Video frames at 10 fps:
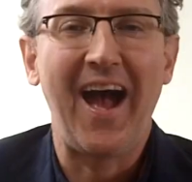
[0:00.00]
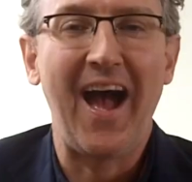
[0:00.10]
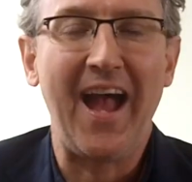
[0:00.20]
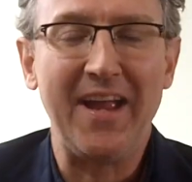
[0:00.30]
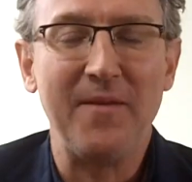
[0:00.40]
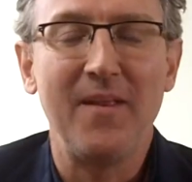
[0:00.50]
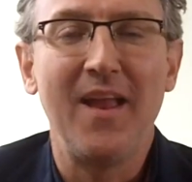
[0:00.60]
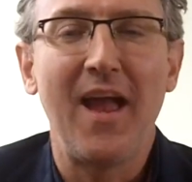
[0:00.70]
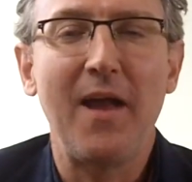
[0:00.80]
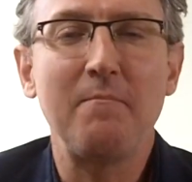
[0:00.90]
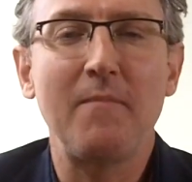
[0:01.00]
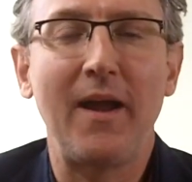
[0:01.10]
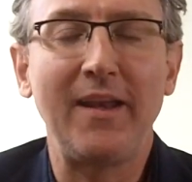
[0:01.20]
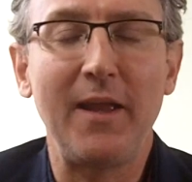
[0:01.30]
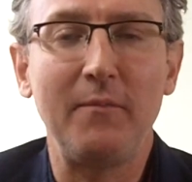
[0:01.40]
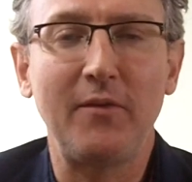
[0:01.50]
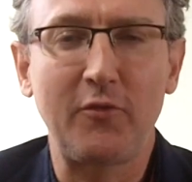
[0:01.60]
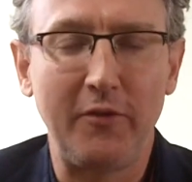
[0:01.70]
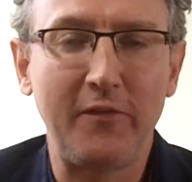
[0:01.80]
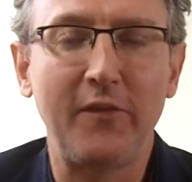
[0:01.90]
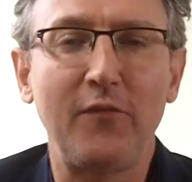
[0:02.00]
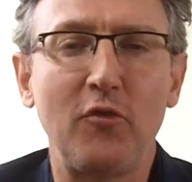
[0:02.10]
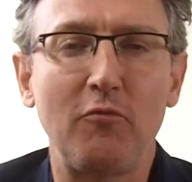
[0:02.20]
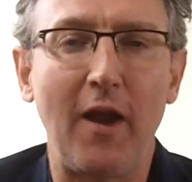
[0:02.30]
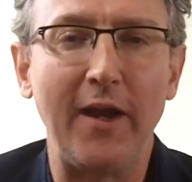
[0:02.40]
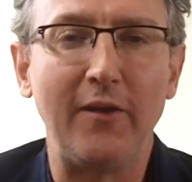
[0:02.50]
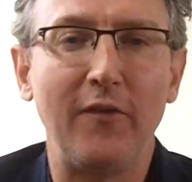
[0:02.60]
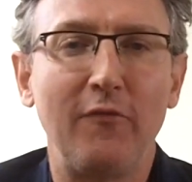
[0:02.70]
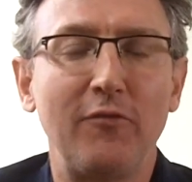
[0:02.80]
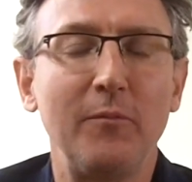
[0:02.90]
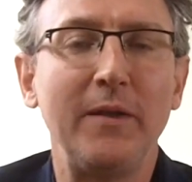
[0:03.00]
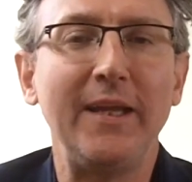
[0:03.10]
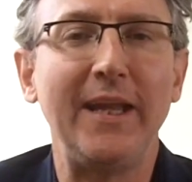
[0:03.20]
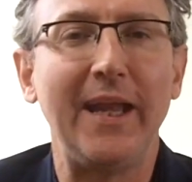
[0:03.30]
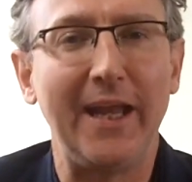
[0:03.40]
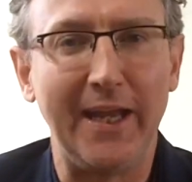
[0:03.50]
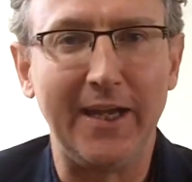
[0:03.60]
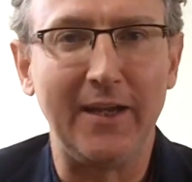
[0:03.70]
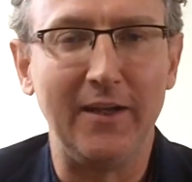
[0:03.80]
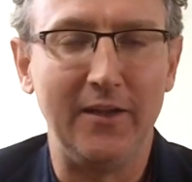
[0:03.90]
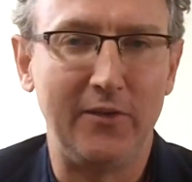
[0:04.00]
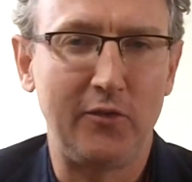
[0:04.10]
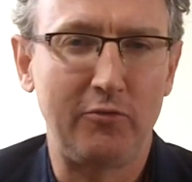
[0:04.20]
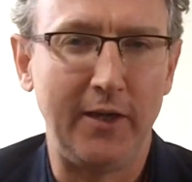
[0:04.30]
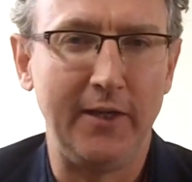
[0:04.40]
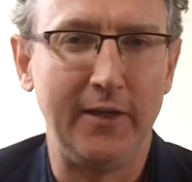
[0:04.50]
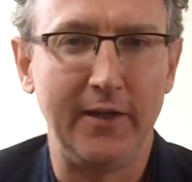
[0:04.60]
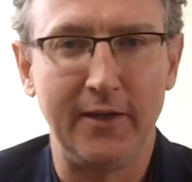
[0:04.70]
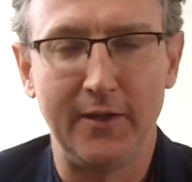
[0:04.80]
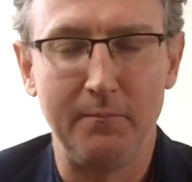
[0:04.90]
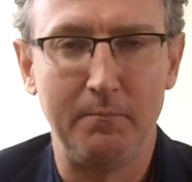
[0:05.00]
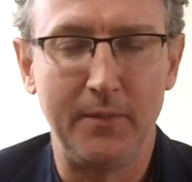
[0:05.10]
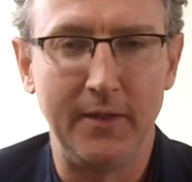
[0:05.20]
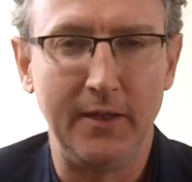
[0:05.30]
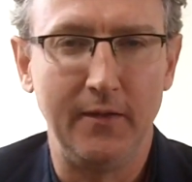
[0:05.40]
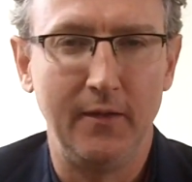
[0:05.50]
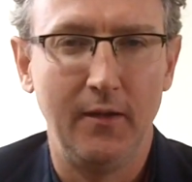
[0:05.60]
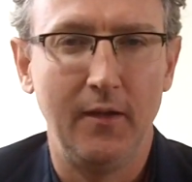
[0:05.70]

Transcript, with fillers: Hi, and my name is Christopher Wright from the English Training Company.